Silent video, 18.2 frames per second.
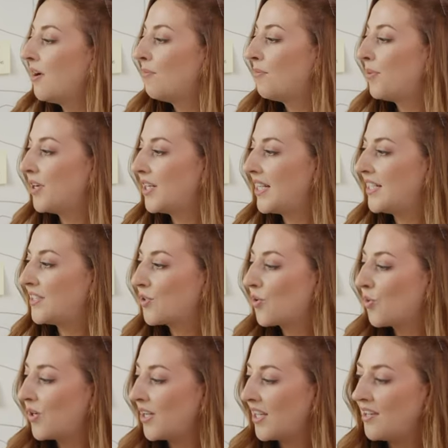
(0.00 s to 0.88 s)
But it's
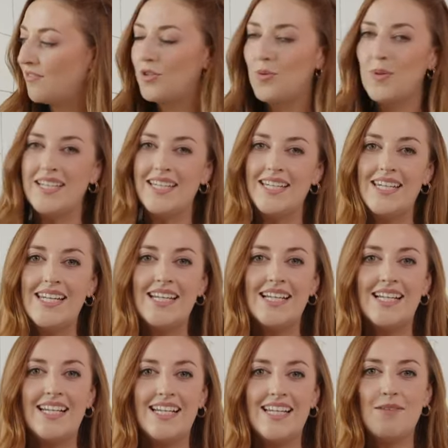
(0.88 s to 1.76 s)
going to give you a
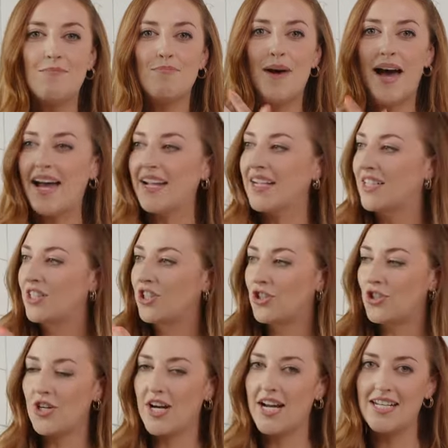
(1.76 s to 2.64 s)
neatly packaged,
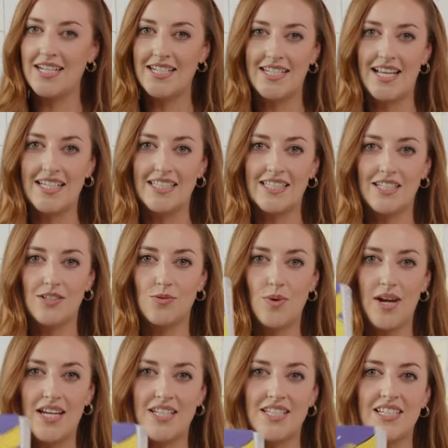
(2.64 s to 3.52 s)
tried and tested
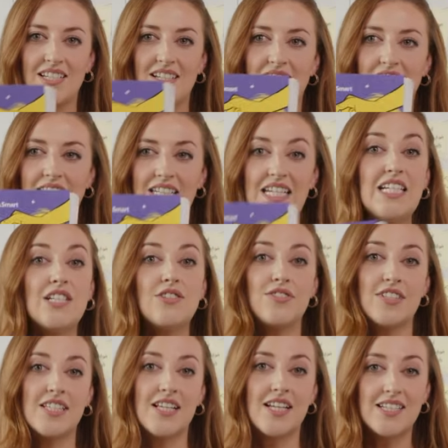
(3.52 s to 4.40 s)
way to teach
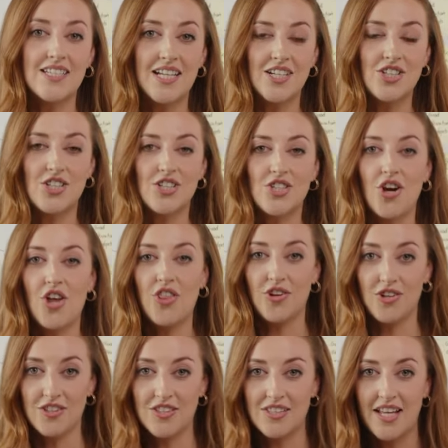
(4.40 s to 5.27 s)
facilitation to
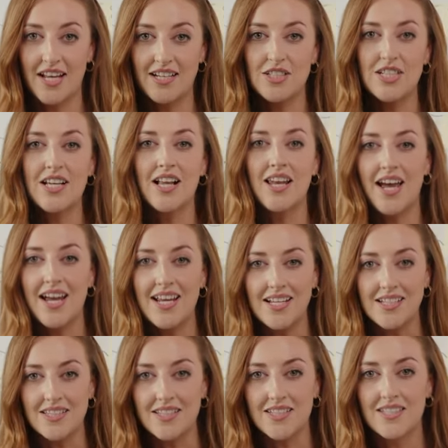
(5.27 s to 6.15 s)
others, like to
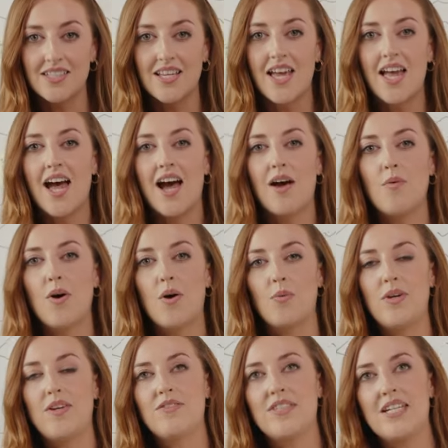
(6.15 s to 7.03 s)
clients. And what
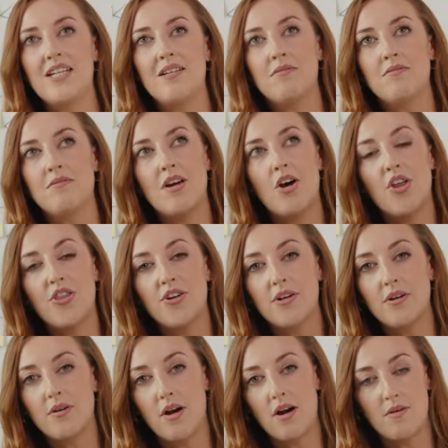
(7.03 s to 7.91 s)
we've seen
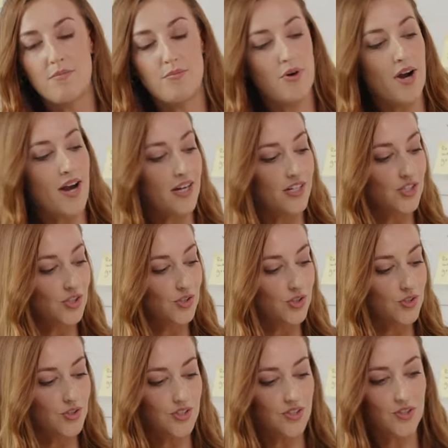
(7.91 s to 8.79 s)
our prior
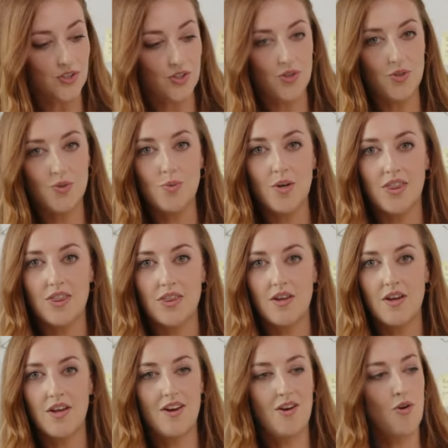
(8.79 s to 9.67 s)
students do with
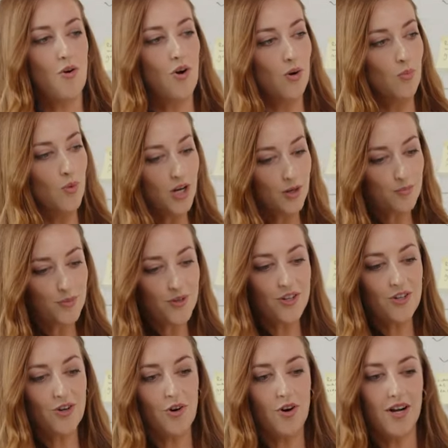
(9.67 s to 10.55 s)
our
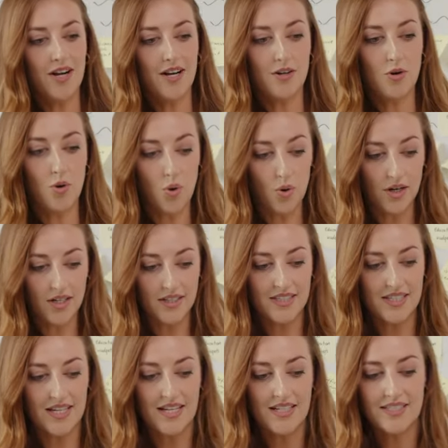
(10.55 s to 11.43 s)
workbook or our
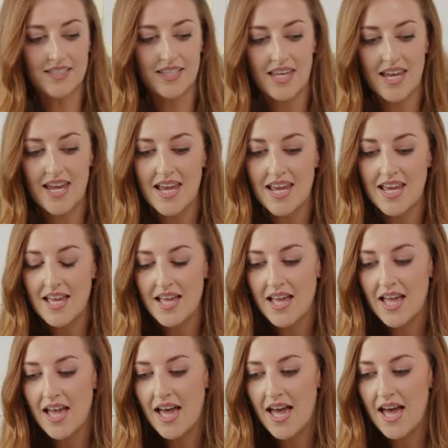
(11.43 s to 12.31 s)
course is they
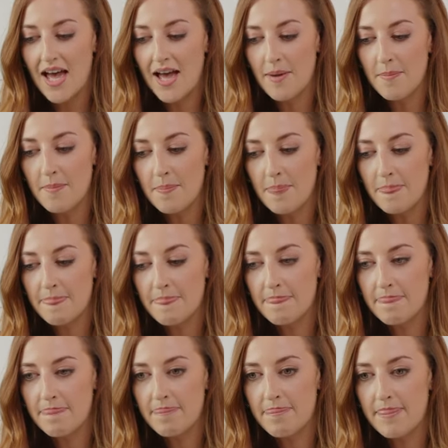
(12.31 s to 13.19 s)

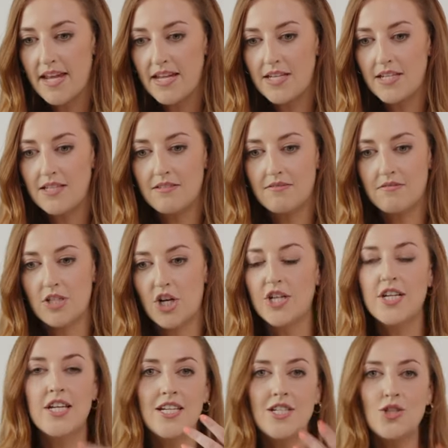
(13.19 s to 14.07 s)

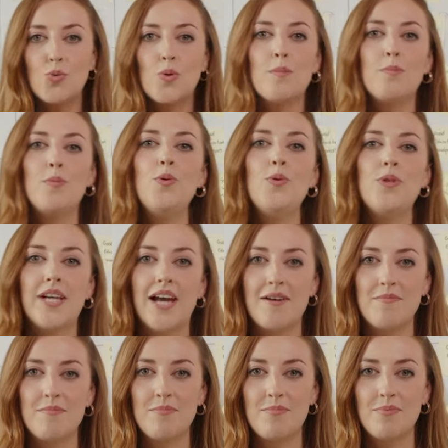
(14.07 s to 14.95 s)
turn it into a boot
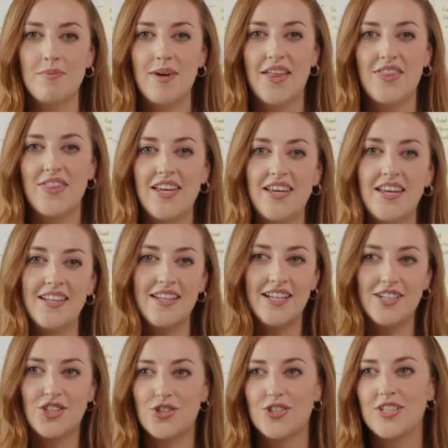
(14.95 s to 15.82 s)
camp. And they can
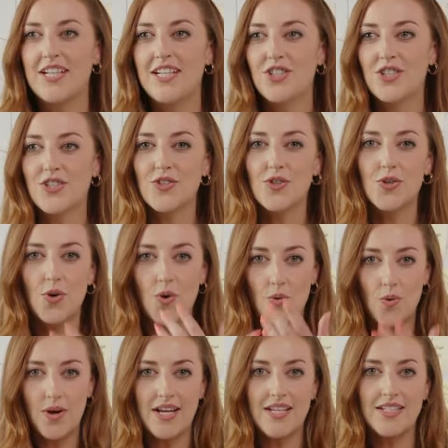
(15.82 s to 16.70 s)
literally just
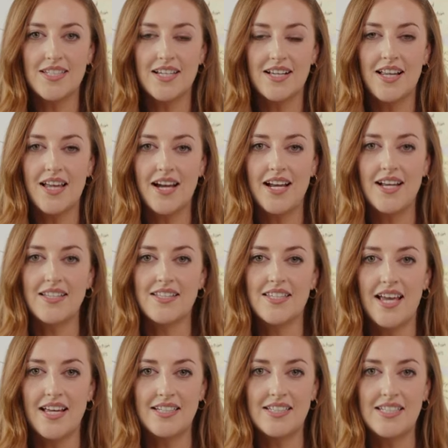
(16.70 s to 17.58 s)
go into clients
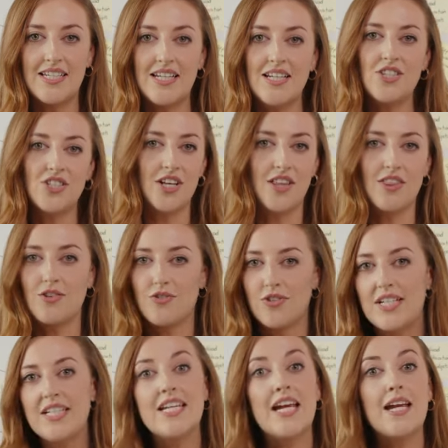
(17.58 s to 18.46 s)
and teach a
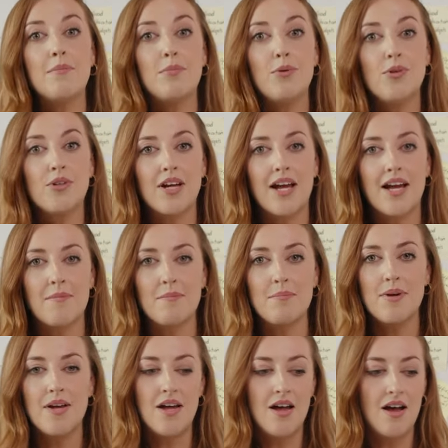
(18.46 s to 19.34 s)
3-day boot
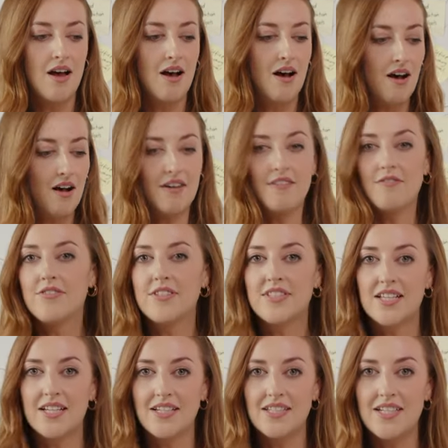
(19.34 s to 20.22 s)
camp on
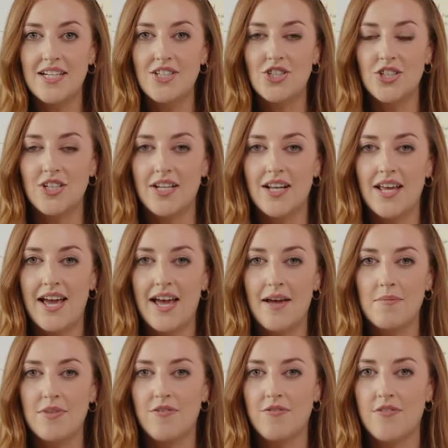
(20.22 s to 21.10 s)
facilitation
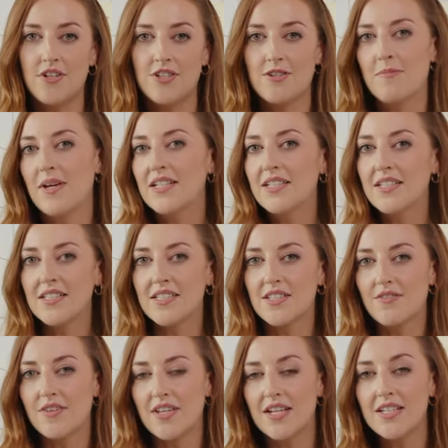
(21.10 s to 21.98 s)
and the fundamentals
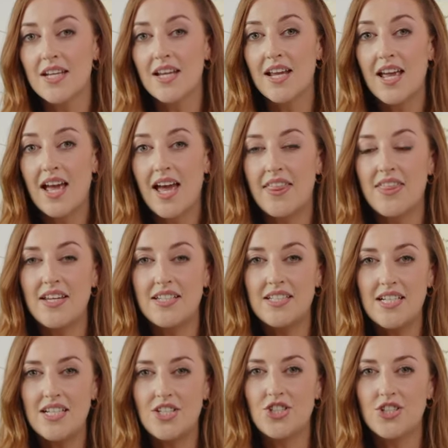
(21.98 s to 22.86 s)
of it. And they
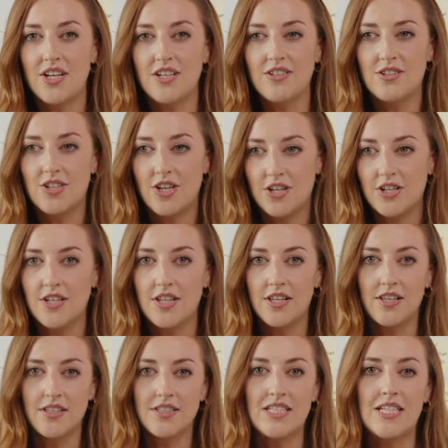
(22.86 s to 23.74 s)
teach
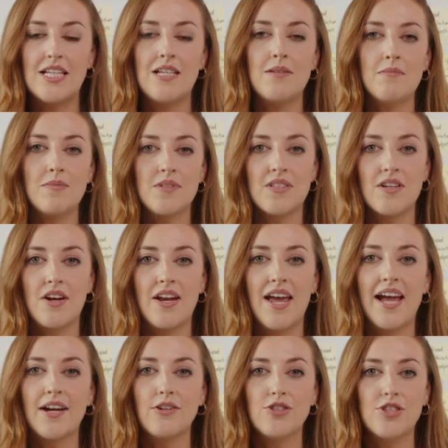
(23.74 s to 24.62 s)
internal teams on
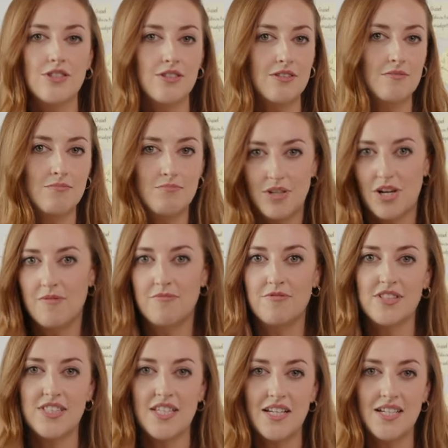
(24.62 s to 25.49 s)
how to become
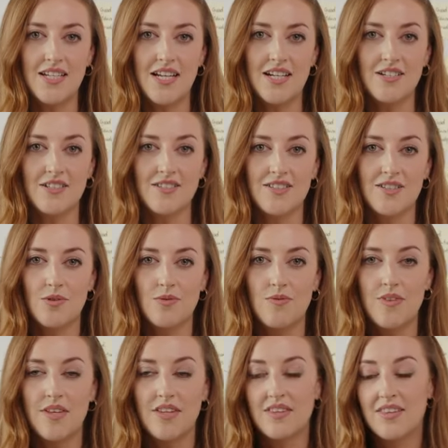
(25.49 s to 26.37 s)
facilitators.
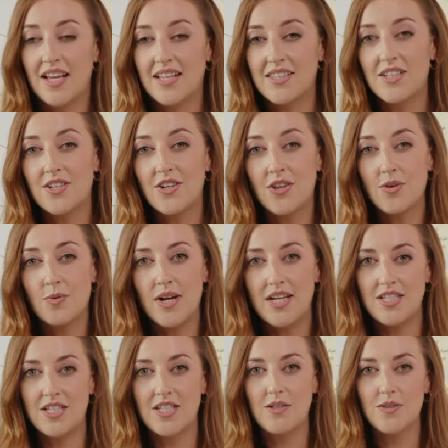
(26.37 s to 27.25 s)
So that's another way
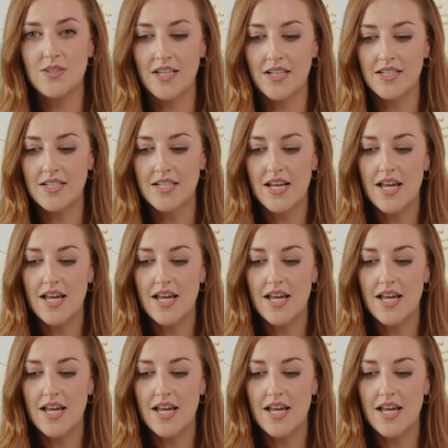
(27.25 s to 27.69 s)
to use it.